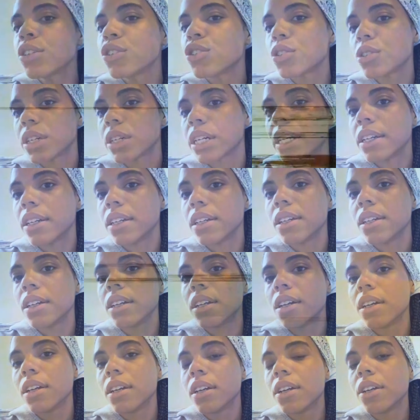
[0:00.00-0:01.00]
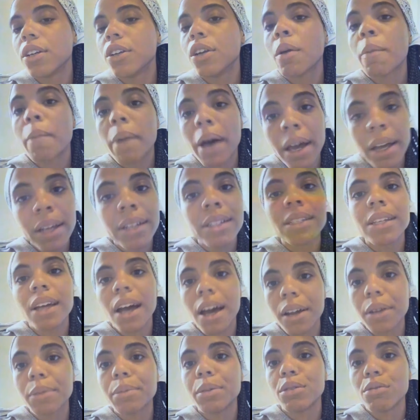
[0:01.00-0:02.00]
straight. Your mind's
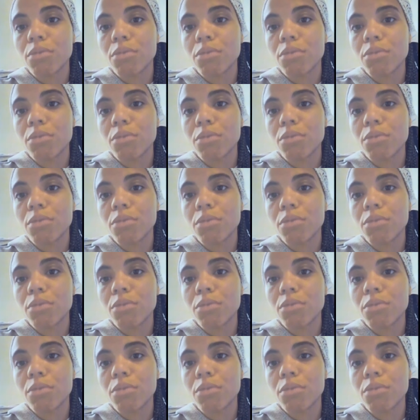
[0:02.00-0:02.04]
got to be